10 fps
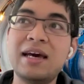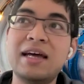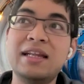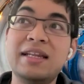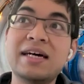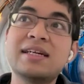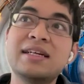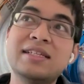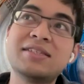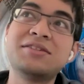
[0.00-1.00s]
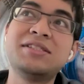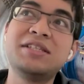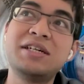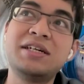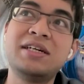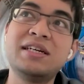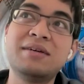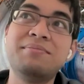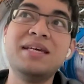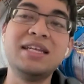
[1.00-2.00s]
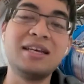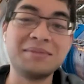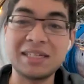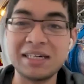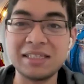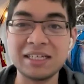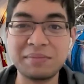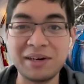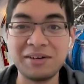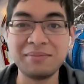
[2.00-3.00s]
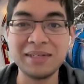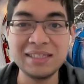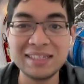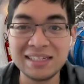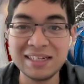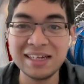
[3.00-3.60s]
and that is considered a medium-sized experiment.